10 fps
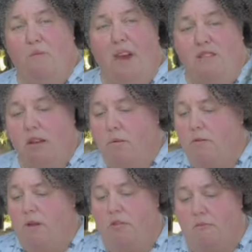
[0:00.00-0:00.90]
basic ones
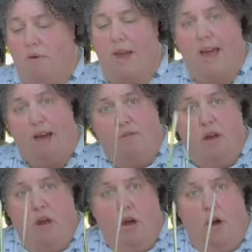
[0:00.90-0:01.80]
that you should probably have
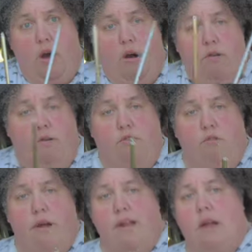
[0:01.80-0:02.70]
are those two
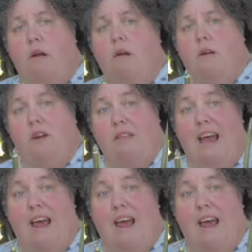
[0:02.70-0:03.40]
right there, because